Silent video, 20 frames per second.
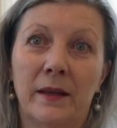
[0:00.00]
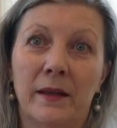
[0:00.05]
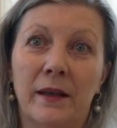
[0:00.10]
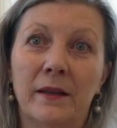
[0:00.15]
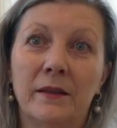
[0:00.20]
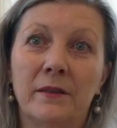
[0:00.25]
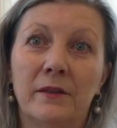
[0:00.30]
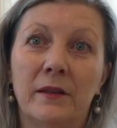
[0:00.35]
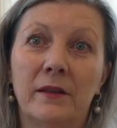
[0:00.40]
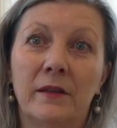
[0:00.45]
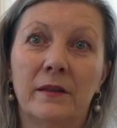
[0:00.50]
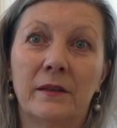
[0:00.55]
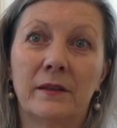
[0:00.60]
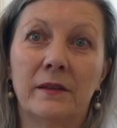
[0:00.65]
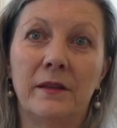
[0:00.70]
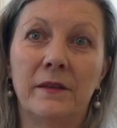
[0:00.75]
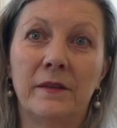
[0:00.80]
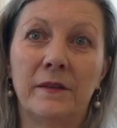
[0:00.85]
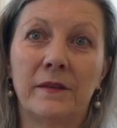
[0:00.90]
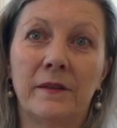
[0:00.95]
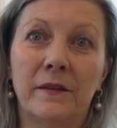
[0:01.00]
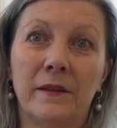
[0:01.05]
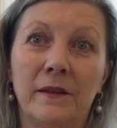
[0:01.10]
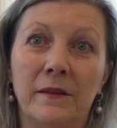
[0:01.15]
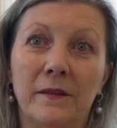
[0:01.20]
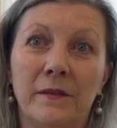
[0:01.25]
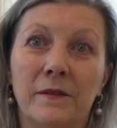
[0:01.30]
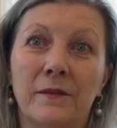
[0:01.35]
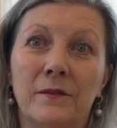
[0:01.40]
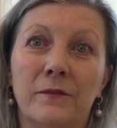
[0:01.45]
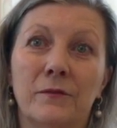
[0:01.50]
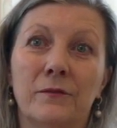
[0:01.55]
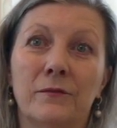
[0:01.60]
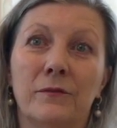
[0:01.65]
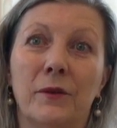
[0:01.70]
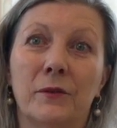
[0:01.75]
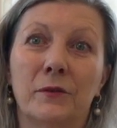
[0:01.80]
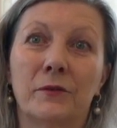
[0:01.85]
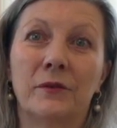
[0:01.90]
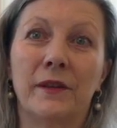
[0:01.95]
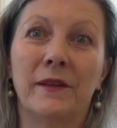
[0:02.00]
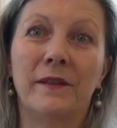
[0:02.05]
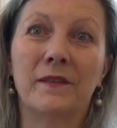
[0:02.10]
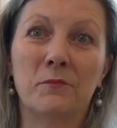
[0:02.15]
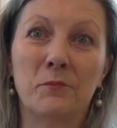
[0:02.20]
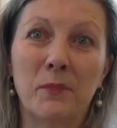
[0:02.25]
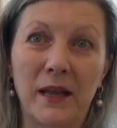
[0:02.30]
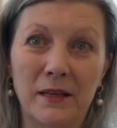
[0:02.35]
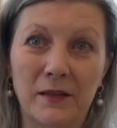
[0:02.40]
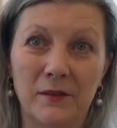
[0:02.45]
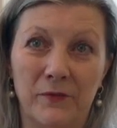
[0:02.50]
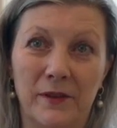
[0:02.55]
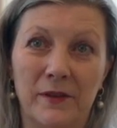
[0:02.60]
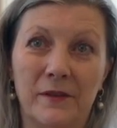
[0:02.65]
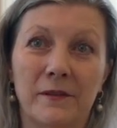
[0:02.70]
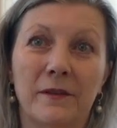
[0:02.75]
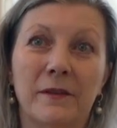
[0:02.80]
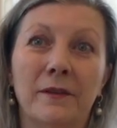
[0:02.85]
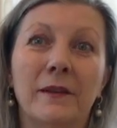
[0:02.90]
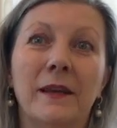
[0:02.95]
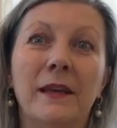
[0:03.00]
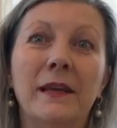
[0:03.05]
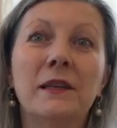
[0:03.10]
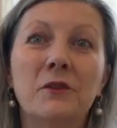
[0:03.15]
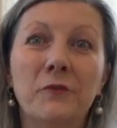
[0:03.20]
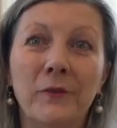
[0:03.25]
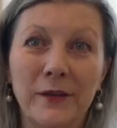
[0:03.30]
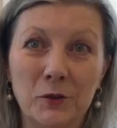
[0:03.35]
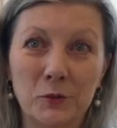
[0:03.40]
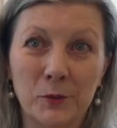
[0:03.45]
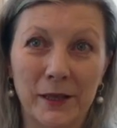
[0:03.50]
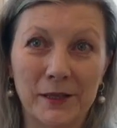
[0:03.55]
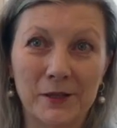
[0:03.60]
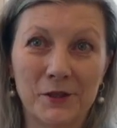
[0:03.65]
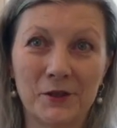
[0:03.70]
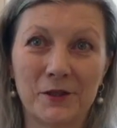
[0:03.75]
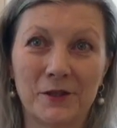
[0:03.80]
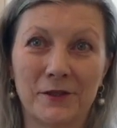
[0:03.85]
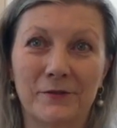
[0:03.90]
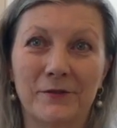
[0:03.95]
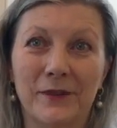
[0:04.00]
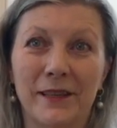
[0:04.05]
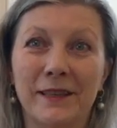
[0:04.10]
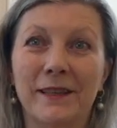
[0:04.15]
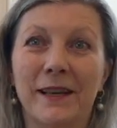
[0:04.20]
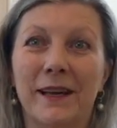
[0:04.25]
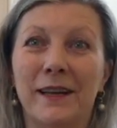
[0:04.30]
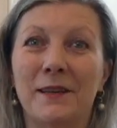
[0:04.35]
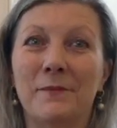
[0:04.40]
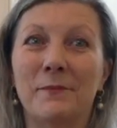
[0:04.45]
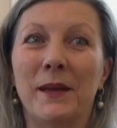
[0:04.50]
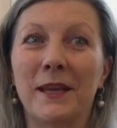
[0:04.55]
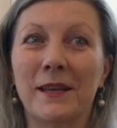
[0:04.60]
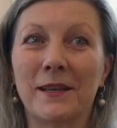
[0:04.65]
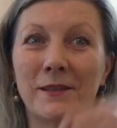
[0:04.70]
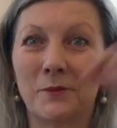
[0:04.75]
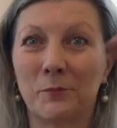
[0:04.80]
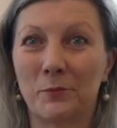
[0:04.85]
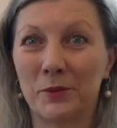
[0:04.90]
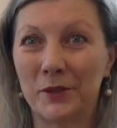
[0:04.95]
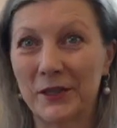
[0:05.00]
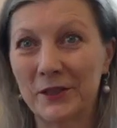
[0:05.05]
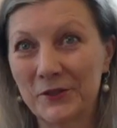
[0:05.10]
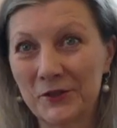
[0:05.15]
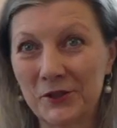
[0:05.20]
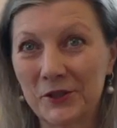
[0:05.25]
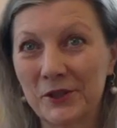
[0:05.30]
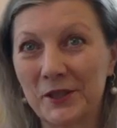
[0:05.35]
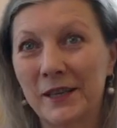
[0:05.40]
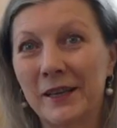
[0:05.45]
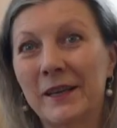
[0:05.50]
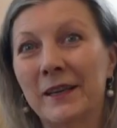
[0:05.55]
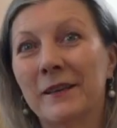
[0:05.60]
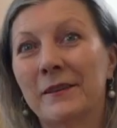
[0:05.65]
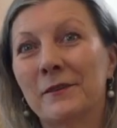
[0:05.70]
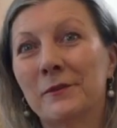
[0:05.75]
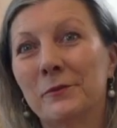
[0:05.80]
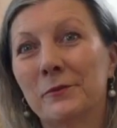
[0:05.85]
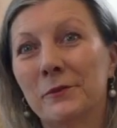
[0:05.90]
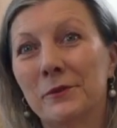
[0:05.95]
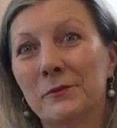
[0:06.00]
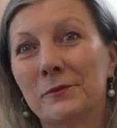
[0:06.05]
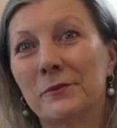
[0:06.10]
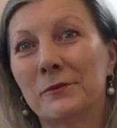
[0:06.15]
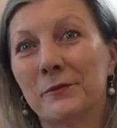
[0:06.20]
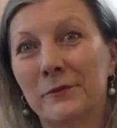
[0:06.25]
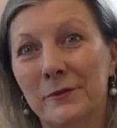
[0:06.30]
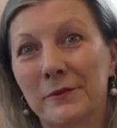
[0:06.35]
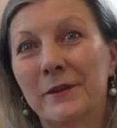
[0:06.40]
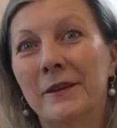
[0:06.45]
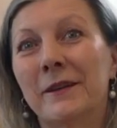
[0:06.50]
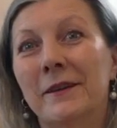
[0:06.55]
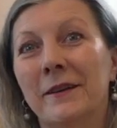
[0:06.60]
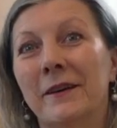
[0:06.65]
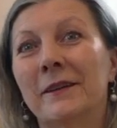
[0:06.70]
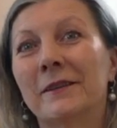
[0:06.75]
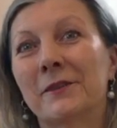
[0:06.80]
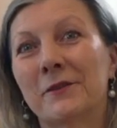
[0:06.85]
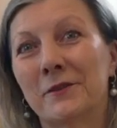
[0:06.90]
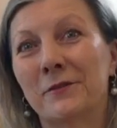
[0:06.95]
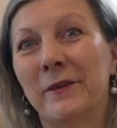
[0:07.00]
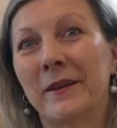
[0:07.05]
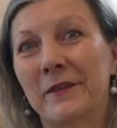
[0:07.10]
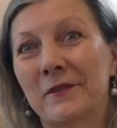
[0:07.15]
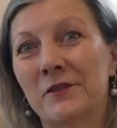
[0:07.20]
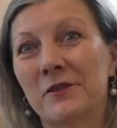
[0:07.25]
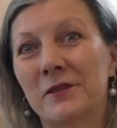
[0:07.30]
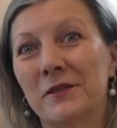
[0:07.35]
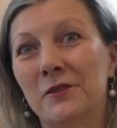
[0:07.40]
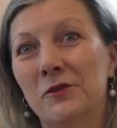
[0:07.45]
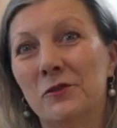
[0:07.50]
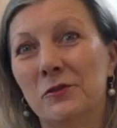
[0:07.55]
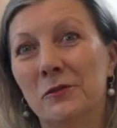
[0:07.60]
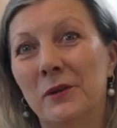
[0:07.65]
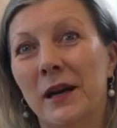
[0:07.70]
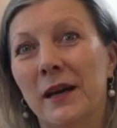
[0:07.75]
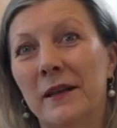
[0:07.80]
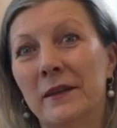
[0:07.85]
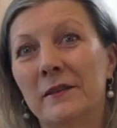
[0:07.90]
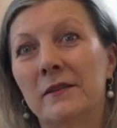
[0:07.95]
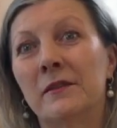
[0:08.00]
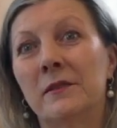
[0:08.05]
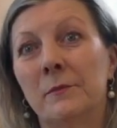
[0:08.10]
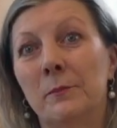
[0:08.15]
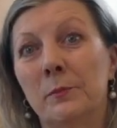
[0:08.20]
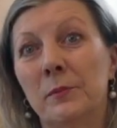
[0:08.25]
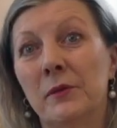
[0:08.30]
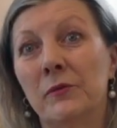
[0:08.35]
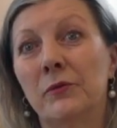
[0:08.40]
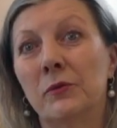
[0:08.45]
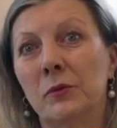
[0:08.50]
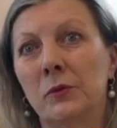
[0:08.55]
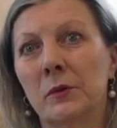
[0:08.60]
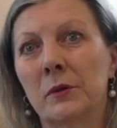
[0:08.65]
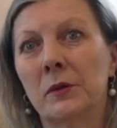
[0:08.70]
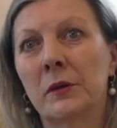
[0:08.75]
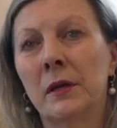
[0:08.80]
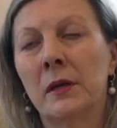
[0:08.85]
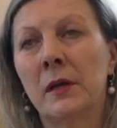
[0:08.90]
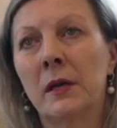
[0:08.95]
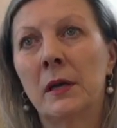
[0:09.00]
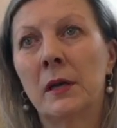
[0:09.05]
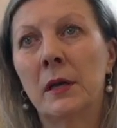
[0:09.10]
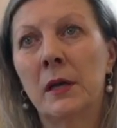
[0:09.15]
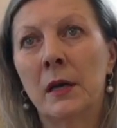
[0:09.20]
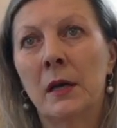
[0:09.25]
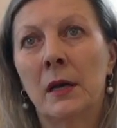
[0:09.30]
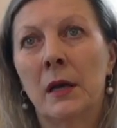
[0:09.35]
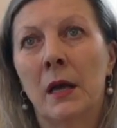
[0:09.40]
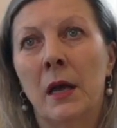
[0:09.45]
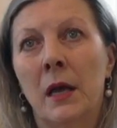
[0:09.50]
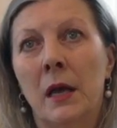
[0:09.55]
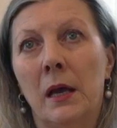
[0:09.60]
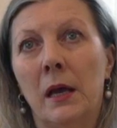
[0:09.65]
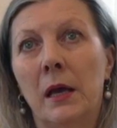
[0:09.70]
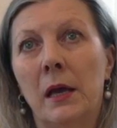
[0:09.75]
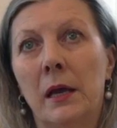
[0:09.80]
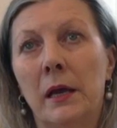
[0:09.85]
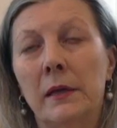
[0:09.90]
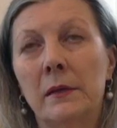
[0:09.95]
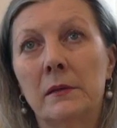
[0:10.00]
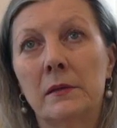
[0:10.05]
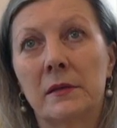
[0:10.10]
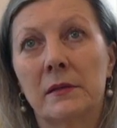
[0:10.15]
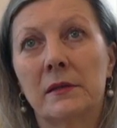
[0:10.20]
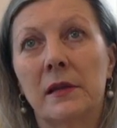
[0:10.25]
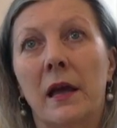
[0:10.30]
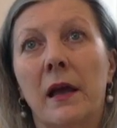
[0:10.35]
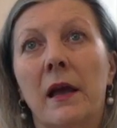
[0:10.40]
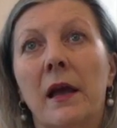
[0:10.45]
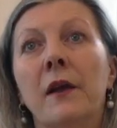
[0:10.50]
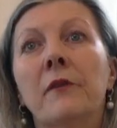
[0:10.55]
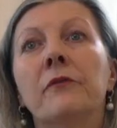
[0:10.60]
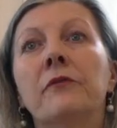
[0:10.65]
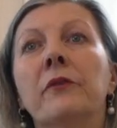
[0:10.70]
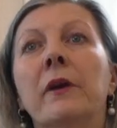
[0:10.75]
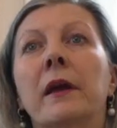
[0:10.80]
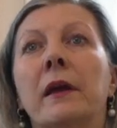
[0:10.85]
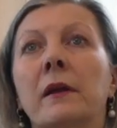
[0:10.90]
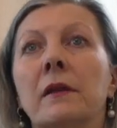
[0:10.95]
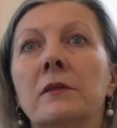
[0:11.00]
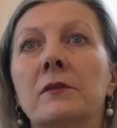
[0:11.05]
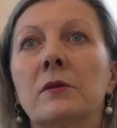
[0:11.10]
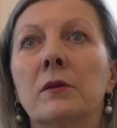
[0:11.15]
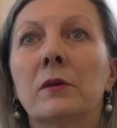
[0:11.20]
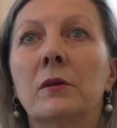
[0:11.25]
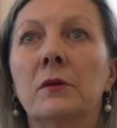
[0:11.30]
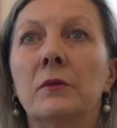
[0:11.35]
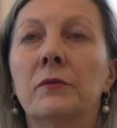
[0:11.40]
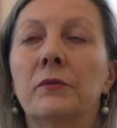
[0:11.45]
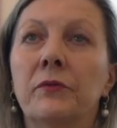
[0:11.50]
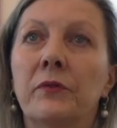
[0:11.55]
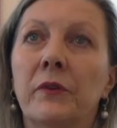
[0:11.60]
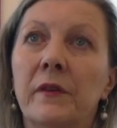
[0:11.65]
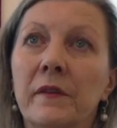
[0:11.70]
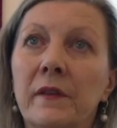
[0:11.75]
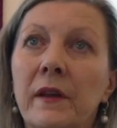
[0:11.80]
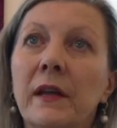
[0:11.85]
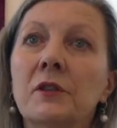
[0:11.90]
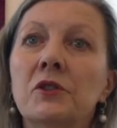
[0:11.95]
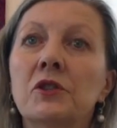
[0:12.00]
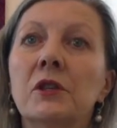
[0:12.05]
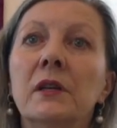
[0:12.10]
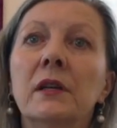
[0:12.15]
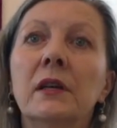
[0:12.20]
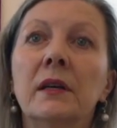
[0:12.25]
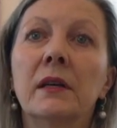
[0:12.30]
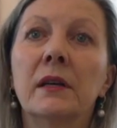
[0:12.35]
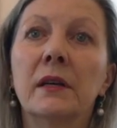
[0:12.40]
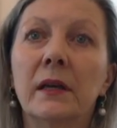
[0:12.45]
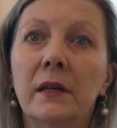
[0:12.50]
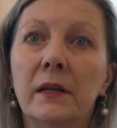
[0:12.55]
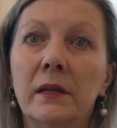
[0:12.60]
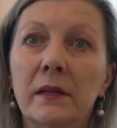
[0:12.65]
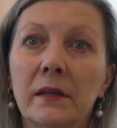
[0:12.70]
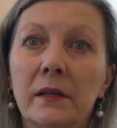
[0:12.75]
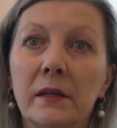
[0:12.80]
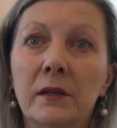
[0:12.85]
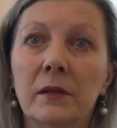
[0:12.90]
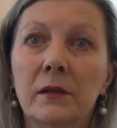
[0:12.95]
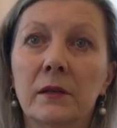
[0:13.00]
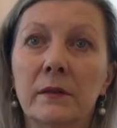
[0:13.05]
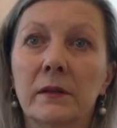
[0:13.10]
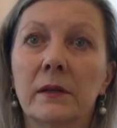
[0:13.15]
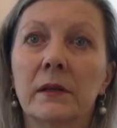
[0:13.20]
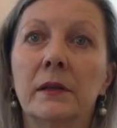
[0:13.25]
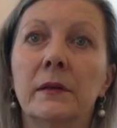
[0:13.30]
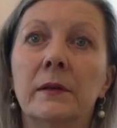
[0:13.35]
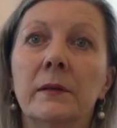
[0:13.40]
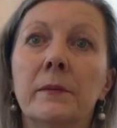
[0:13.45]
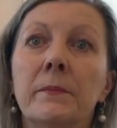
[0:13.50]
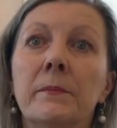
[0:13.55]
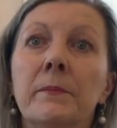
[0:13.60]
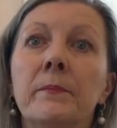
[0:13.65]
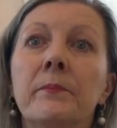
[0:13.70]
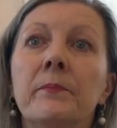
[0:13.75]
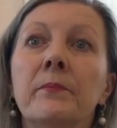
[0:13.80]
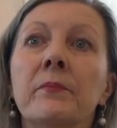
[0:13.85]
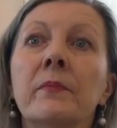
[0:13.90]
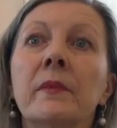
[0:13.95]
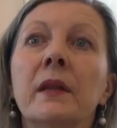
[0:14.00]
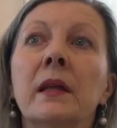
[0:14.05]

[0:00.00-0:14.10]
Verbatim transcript: And this is what is meant with individuation, when I make the bridge to your other question you had before. And the effect of such a um,